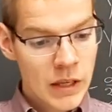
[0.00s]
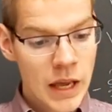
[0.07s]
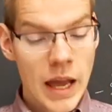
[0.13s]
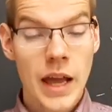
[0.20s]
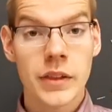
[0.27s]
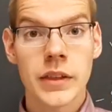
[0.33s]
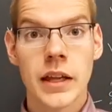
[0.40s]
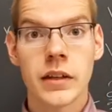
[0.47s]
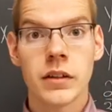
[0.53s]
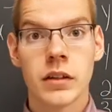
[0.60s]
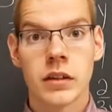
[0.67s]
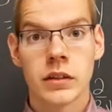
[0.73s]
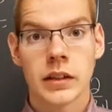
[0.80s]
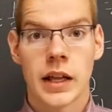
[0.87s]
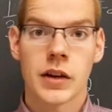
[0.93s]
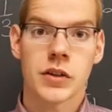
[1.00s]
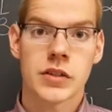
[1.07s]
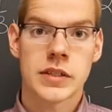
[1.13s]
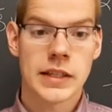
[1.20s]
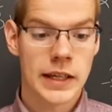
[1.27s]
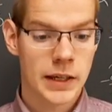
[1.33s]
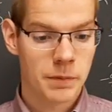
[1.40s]
And then letter
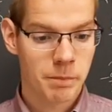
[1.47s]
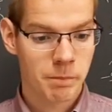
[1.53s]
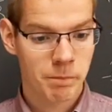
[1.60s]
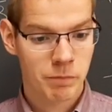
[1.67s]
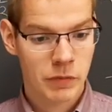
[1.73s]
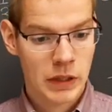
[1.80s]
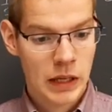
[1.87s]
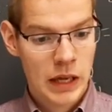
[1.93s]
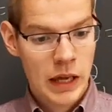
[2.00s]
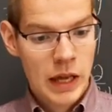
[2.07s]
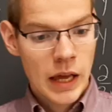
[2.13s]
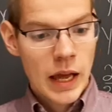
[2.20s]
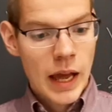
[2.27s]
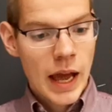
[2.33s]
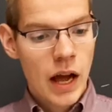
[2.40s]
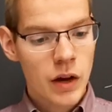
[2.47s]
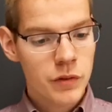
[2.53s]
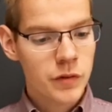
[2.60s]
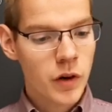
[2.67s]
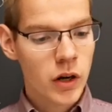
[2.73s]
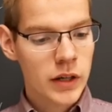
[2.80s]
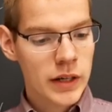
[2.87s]
C. How
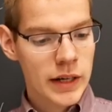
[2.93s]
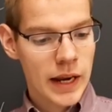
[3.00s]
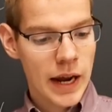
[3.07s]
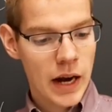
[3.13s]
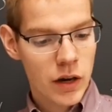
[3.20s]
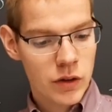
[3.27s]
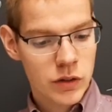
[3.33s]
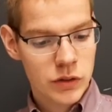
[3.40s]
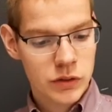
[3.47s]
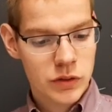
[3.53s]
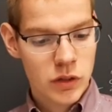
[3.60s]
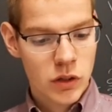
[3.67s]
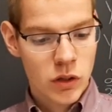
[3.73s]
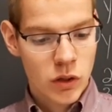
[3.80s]
far had Harold